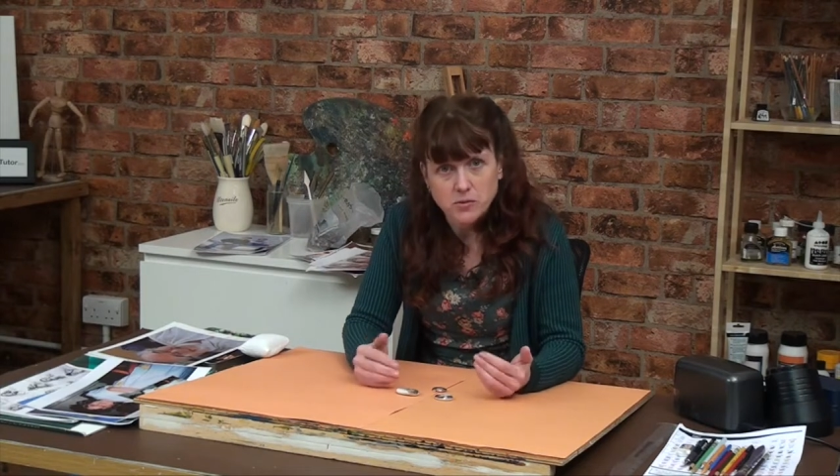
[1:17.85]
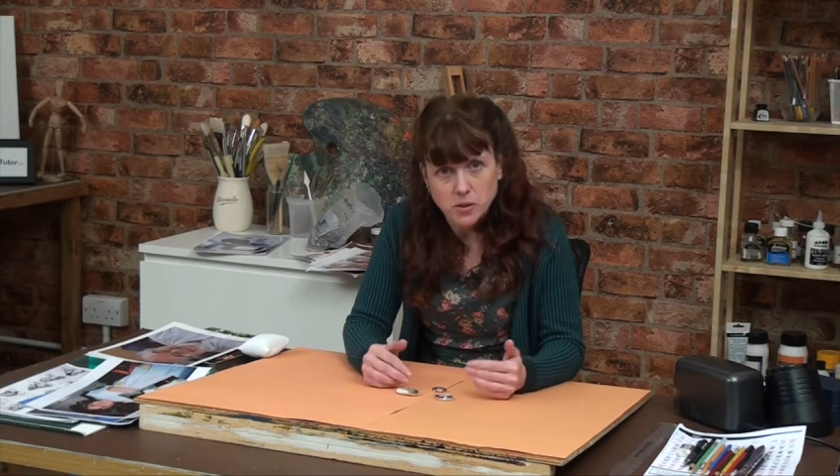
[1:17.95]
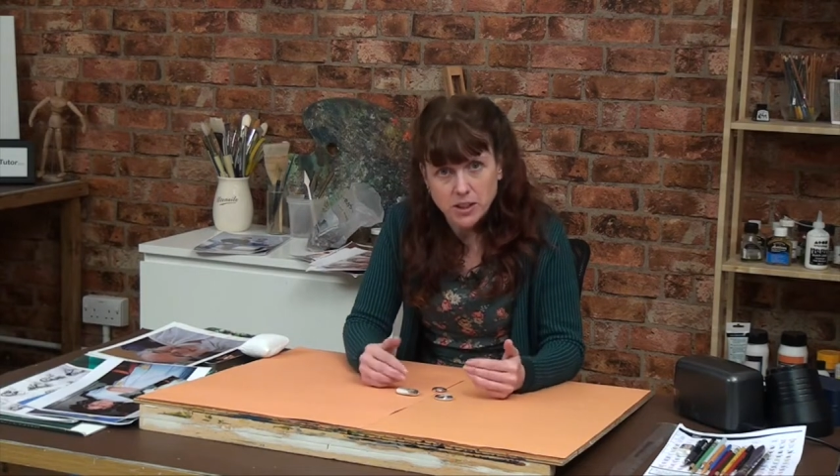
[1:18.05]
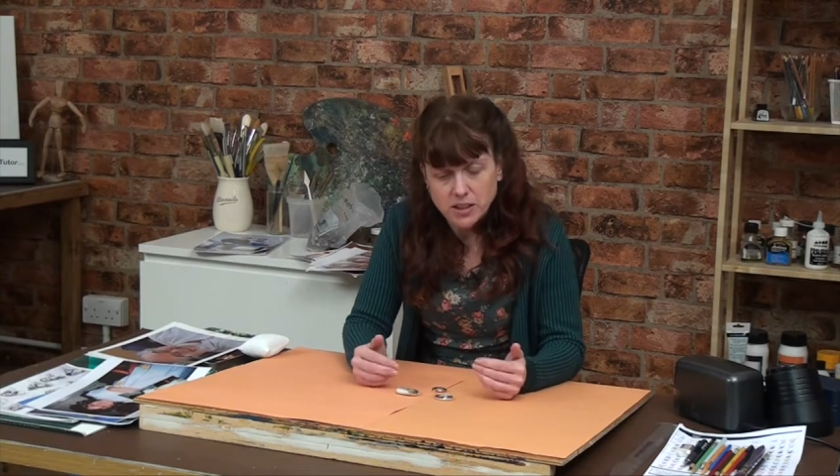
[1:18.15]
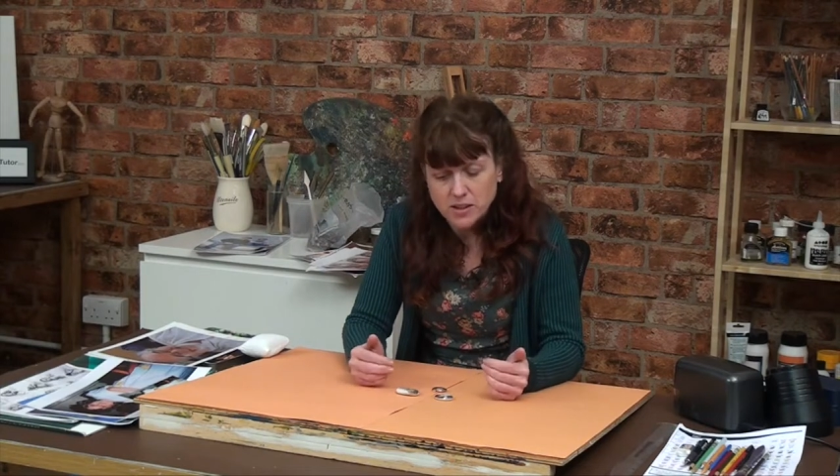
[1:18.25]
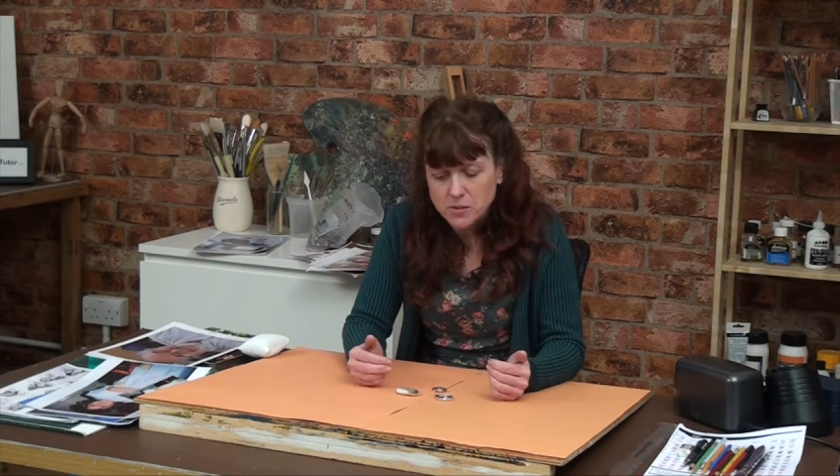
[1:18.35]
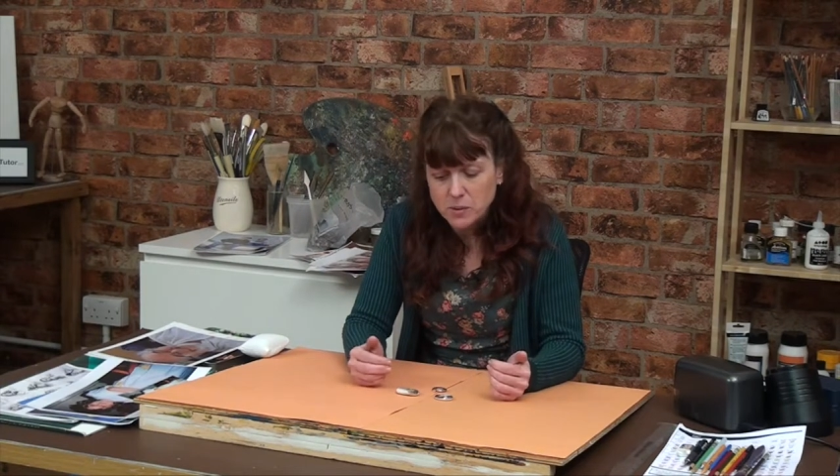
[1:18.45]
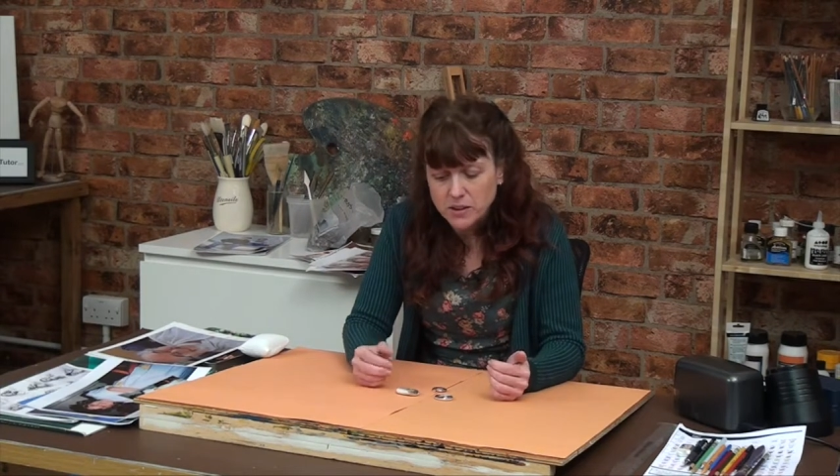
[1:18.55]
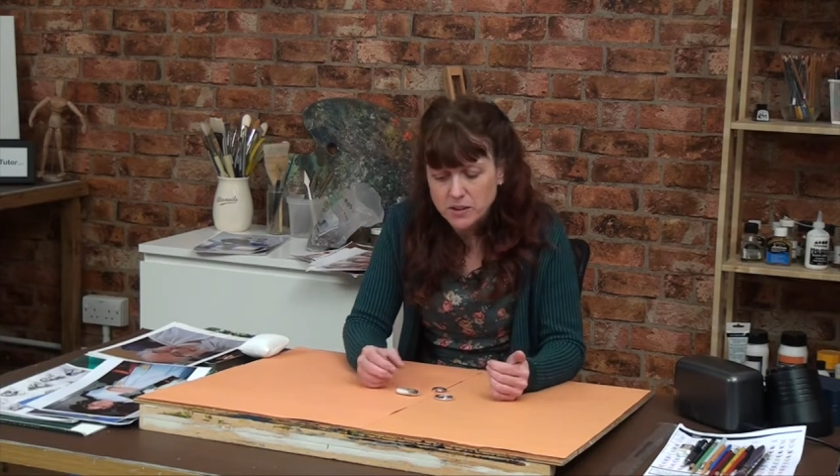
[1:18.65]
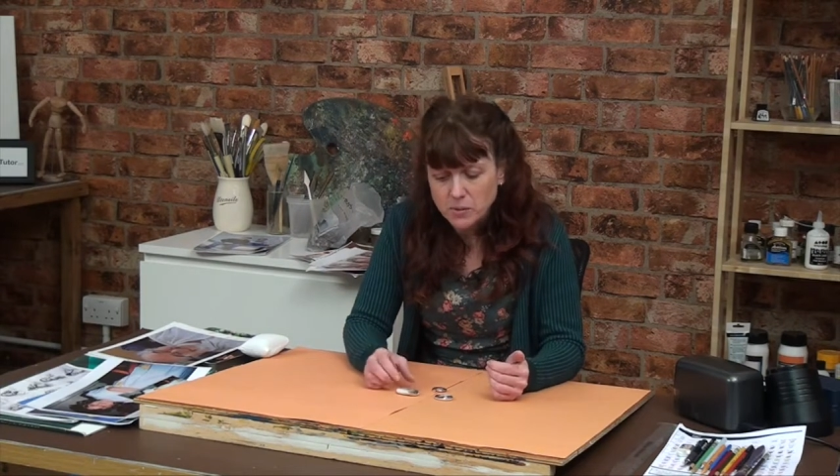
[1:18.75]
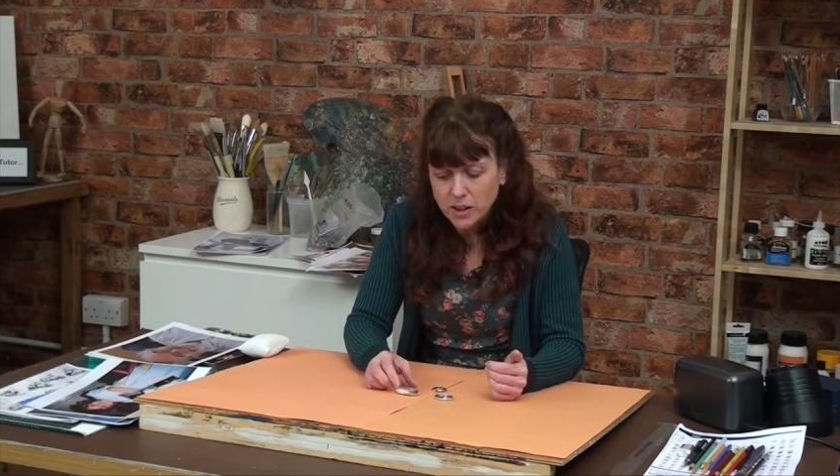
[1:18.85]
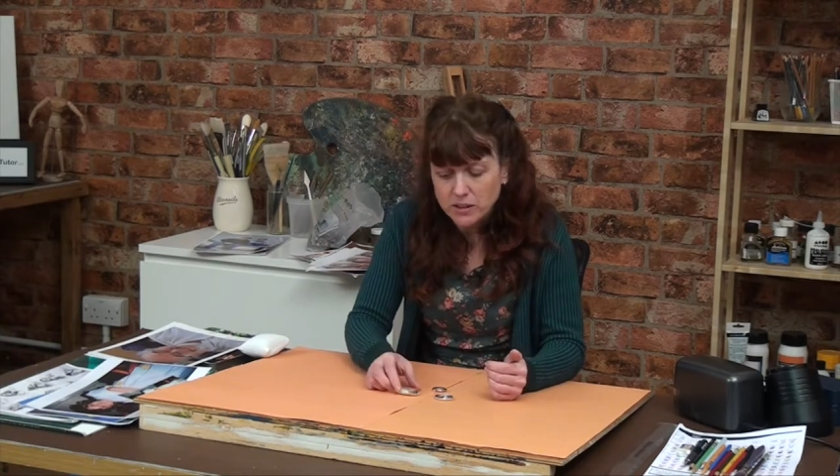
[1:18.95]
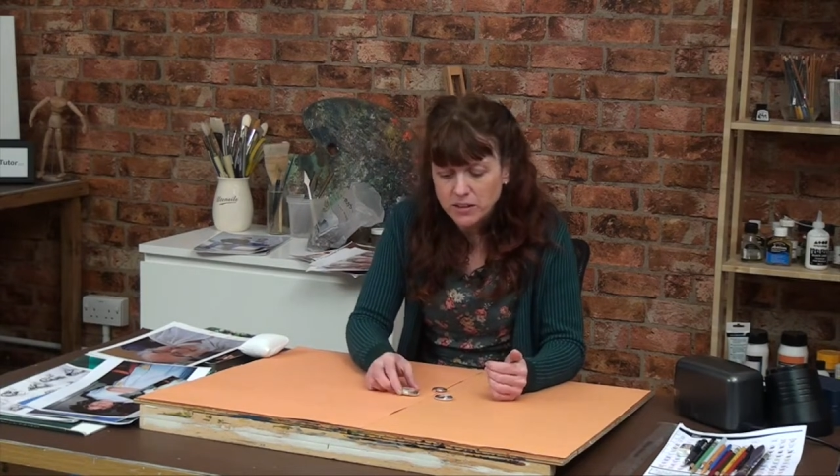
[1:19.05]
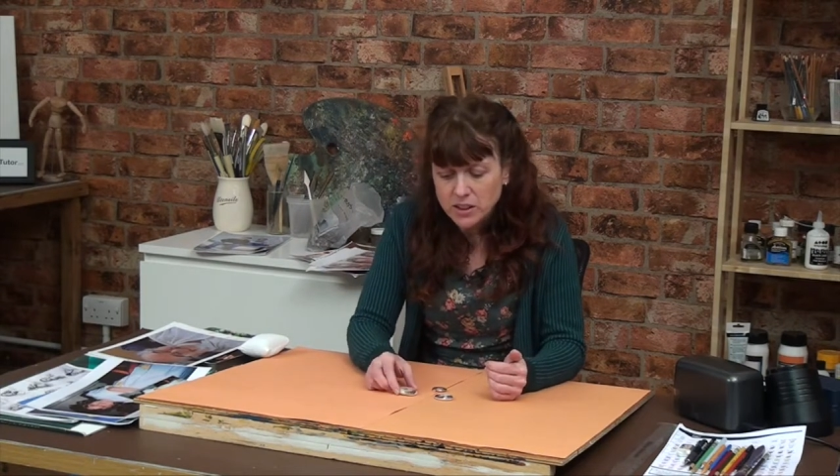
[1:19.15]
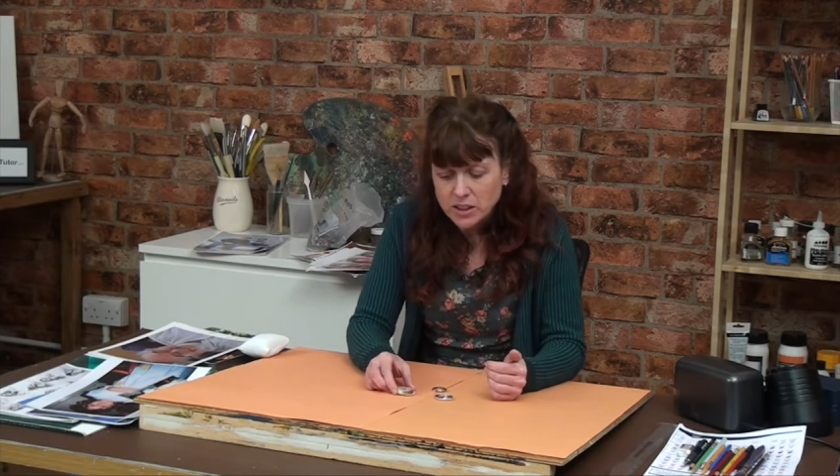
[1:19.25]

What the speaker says: of working this way as well.